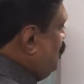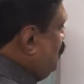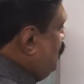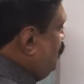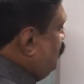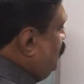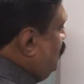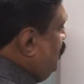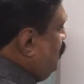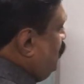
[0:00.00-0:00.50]

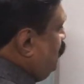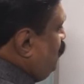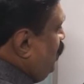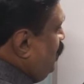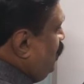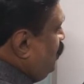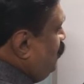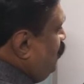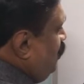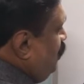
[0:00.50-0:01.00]
Then while
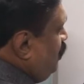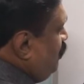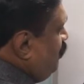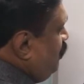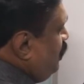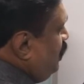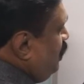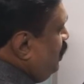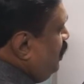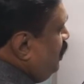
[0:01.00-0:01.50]
going
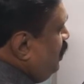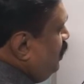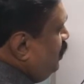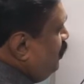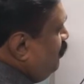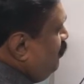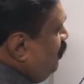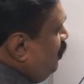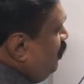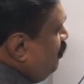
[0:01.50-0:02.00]
here, you
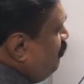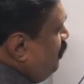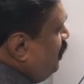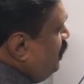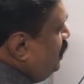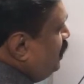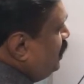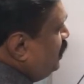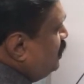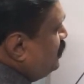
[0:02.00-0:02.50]
are
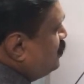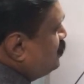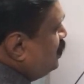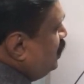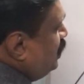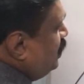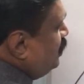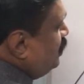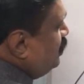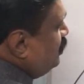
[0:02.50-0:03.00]
bending
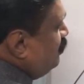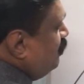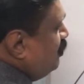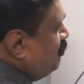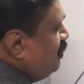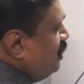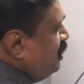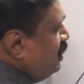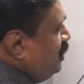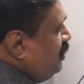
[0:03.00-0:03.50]
inside. You are
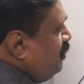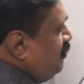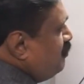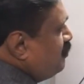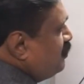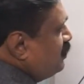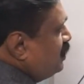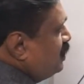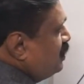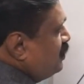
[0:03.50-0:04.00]
bending
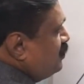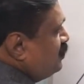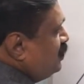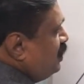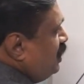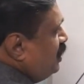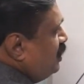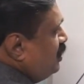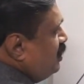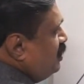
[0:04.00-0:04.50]

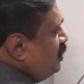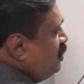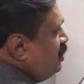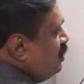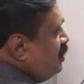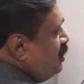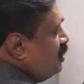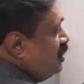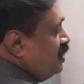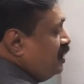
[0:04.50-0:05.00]
inside.
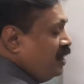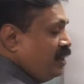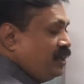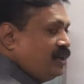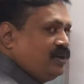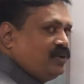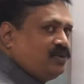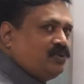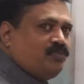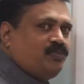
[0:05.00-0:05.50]
In order
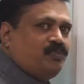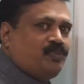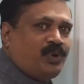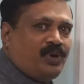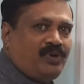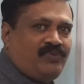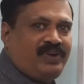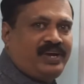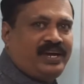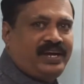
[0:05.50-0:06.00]
to
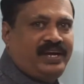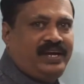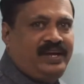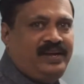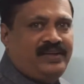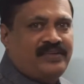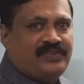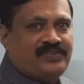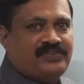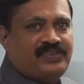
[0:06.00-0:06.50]
provide
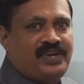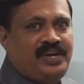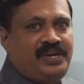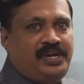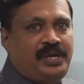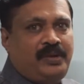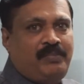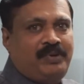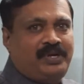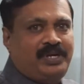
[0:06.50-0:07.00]

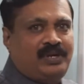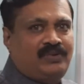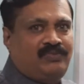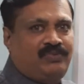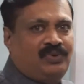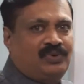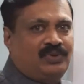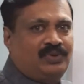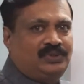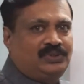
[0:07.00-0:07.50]
centripetal
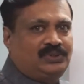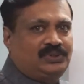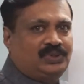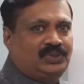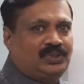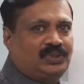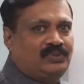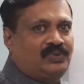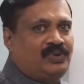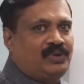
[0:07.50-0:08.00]
force,
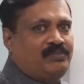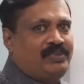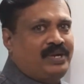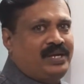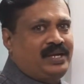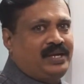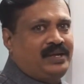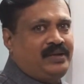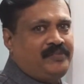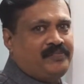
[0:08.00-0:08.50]
you are
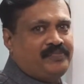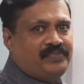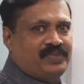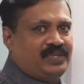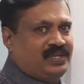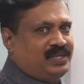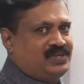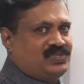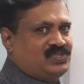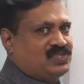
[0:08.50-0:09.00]
bending
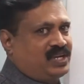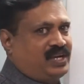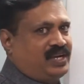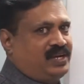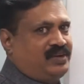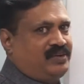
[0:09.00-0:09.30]
inside.